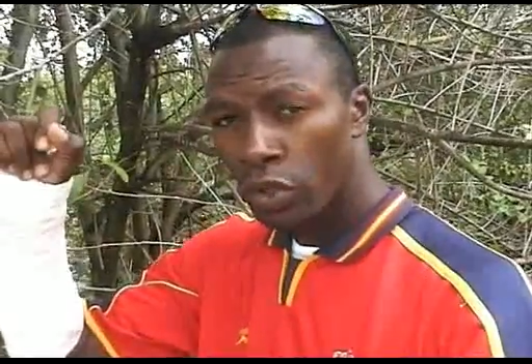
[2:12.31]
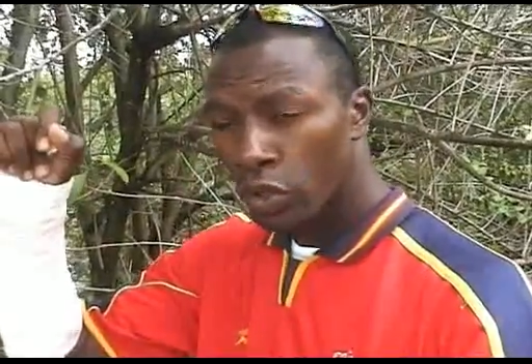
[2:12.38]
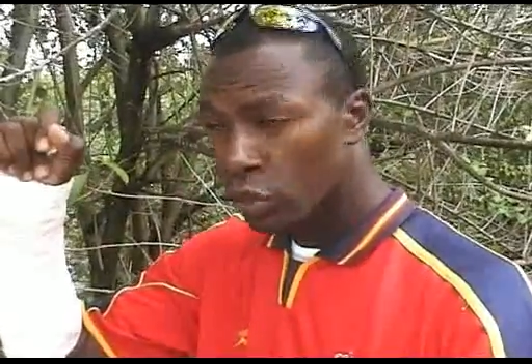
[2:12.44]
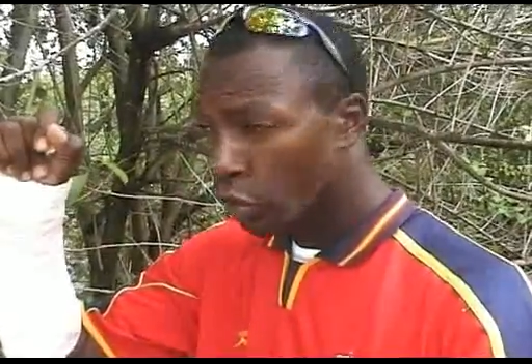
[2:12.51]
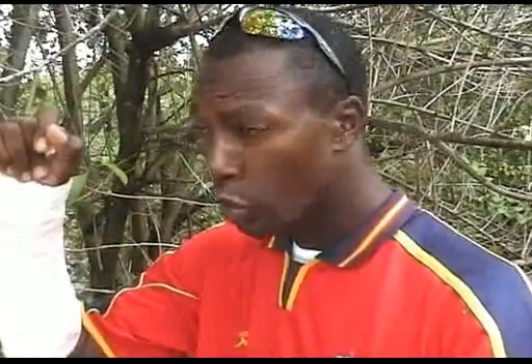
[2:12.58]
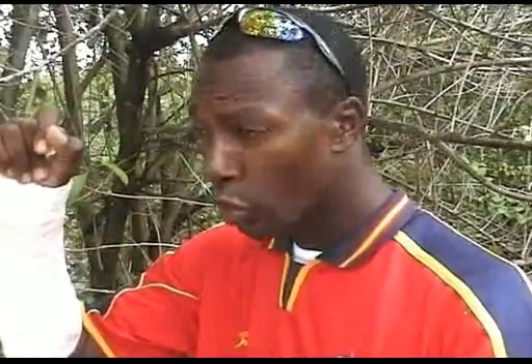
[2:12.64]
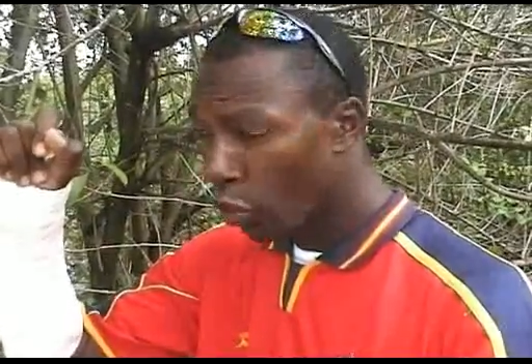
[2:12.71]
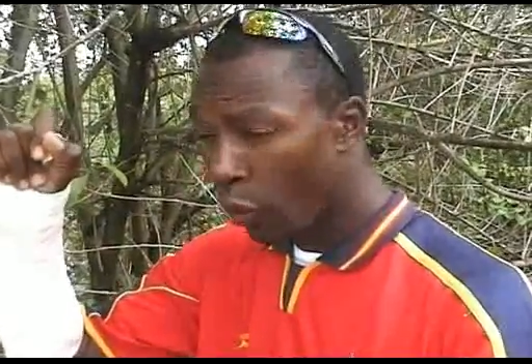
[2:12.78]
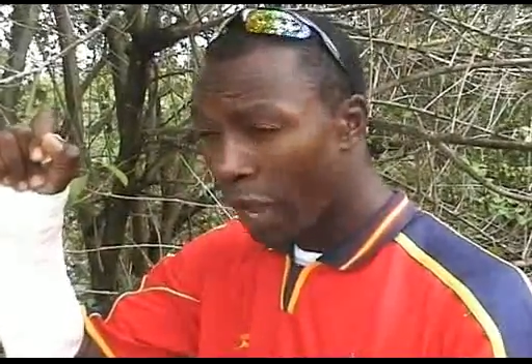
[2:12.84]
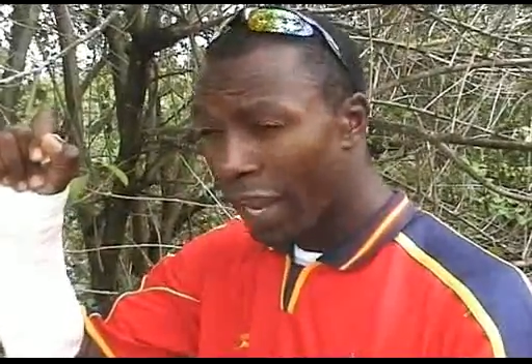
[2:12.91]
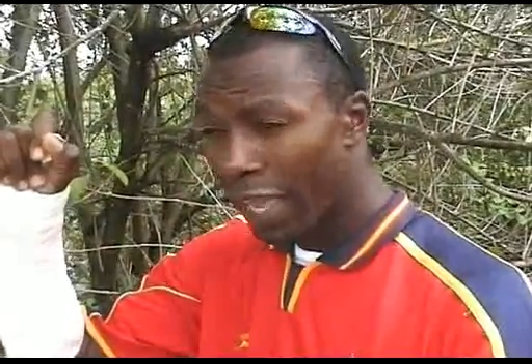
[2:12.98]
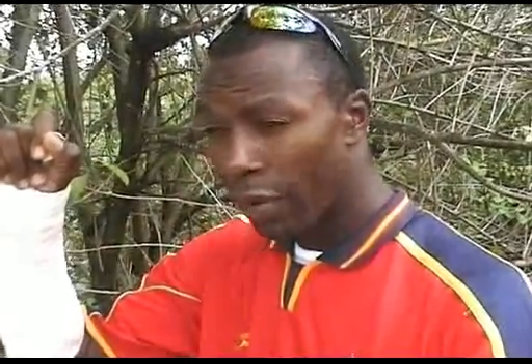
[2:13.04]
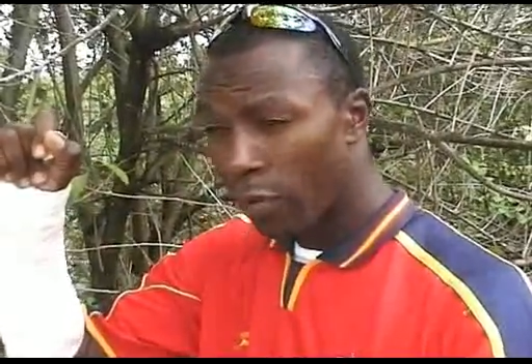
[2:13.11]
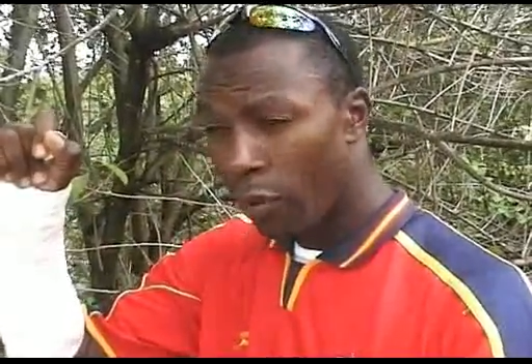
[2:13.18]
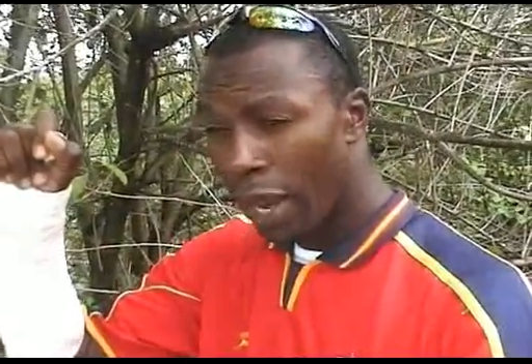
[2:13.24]
So,
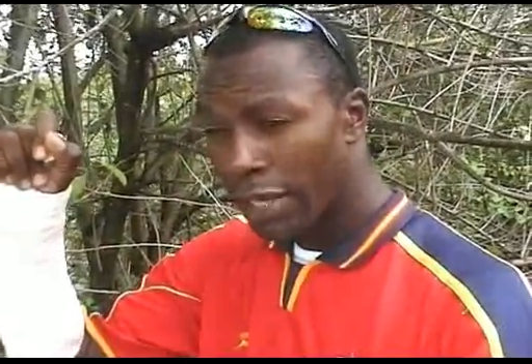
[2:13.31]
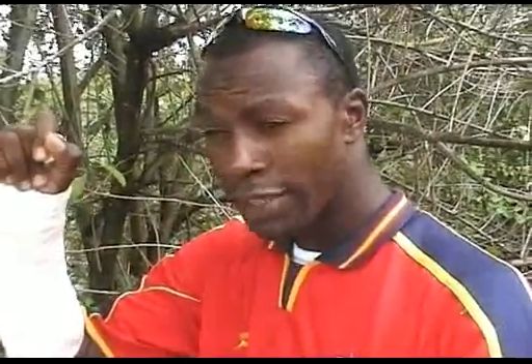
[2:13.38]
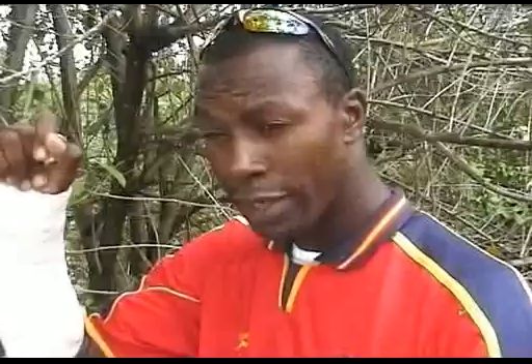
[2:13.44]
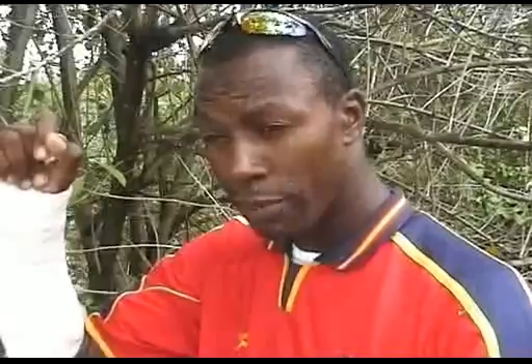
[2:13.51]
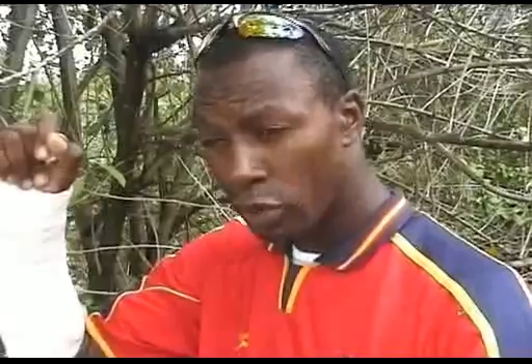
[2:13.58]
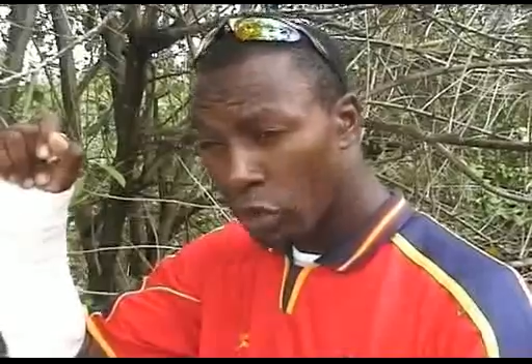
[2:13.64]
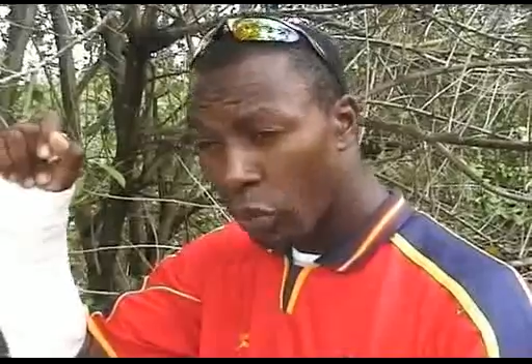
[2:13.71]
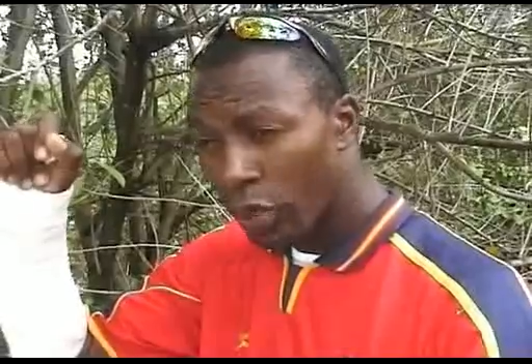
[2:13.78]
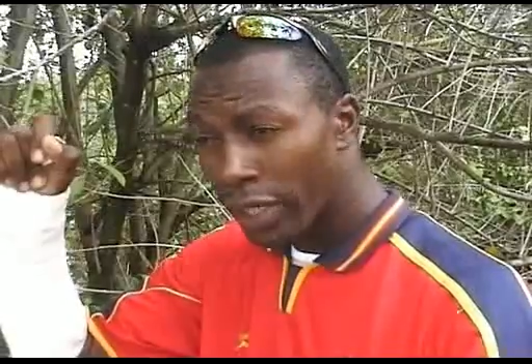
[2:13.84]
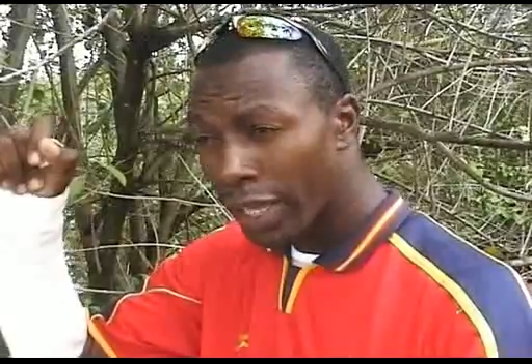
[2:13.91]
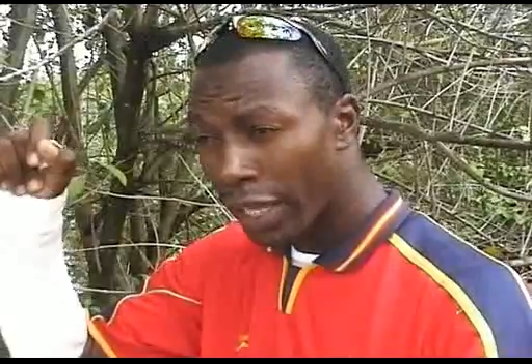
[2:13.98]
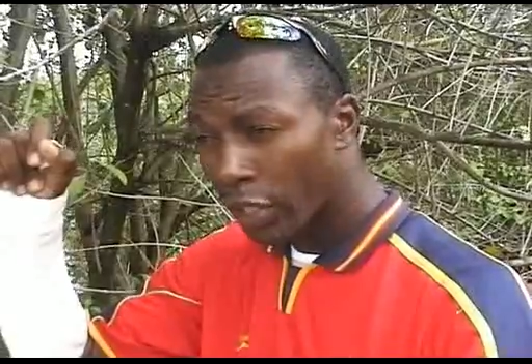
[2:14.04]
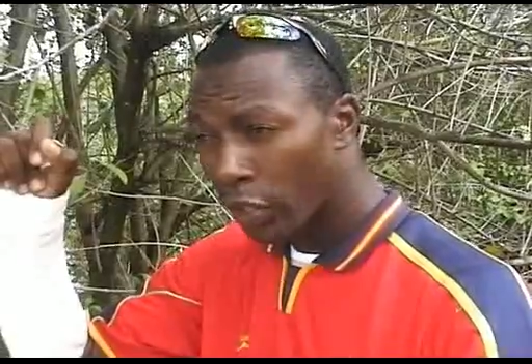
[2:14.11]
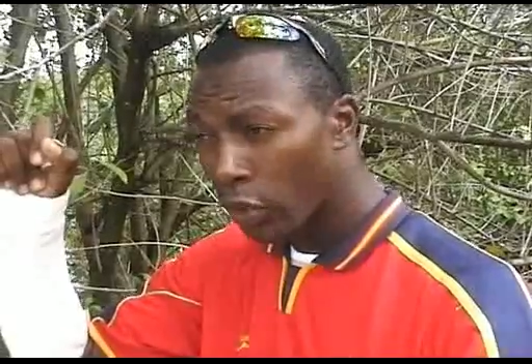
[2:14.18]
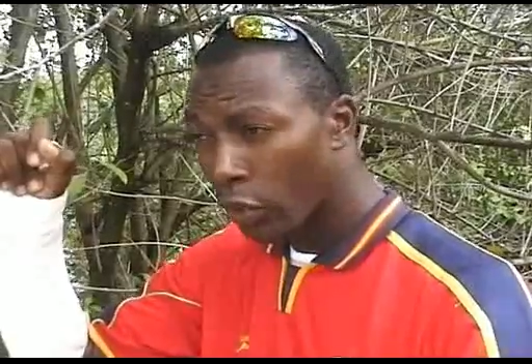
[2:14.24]
whilst I'm doing
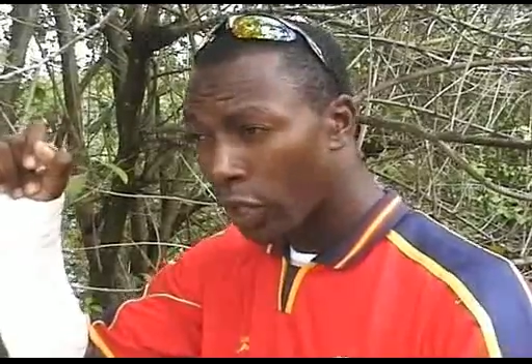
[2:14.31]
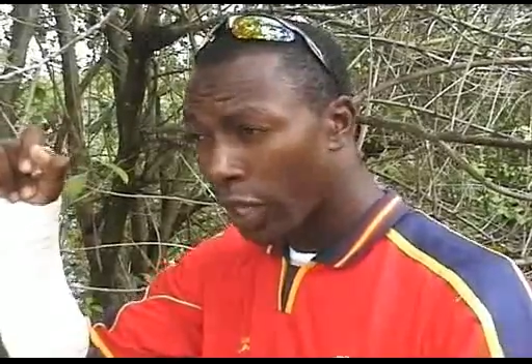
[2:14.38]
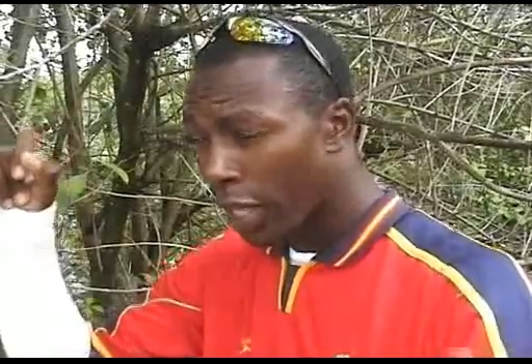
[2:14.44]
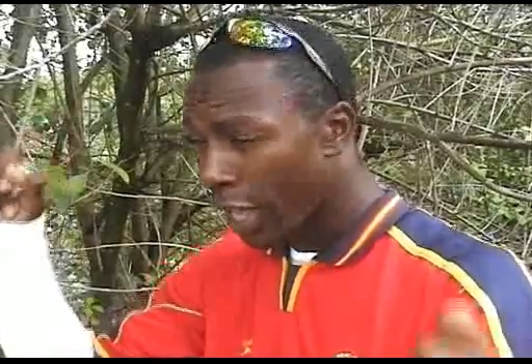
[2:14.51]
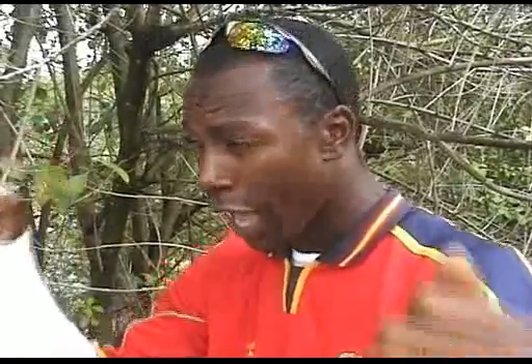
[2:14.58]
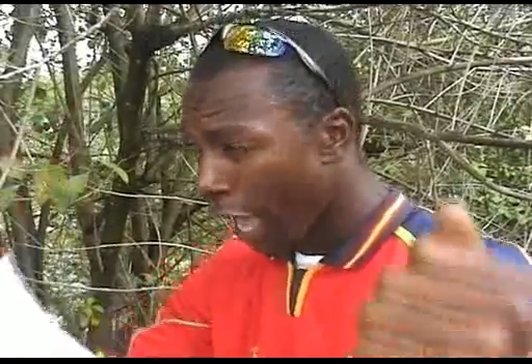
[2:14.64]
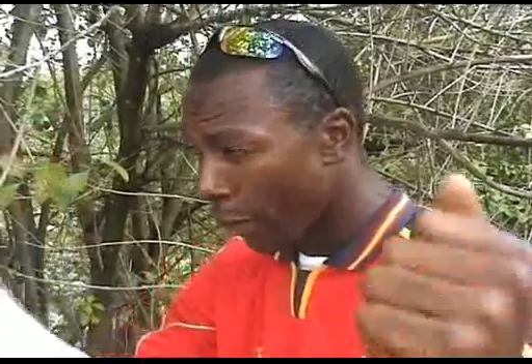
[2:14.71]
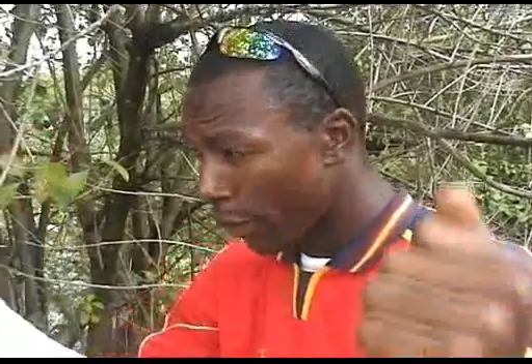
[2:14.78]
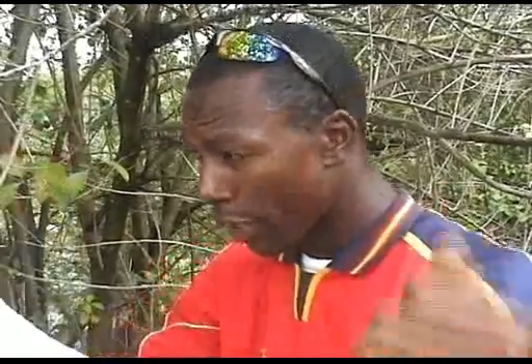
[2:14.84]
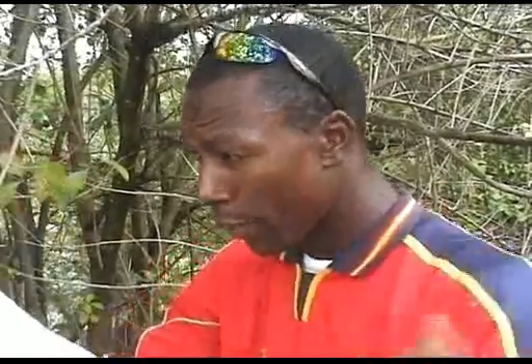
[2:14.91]
that, I